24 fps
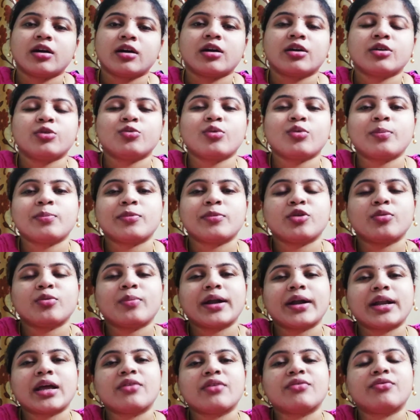You might
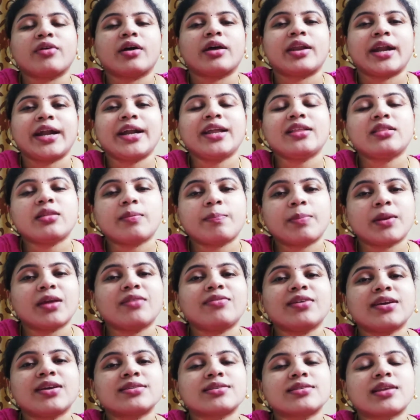have read in the
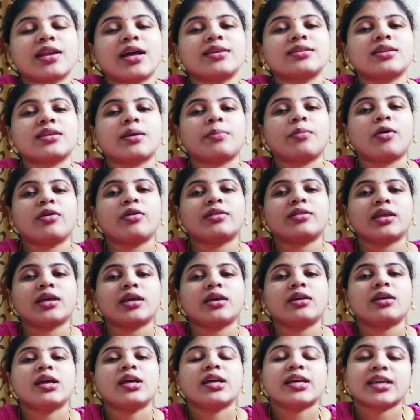previous class about the
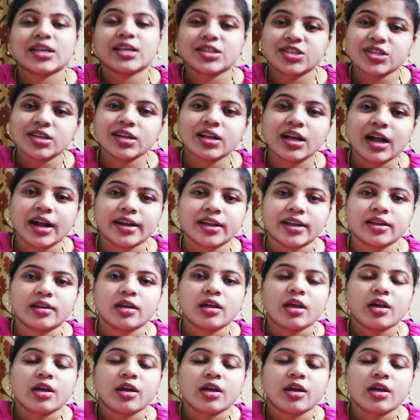kitchen garden,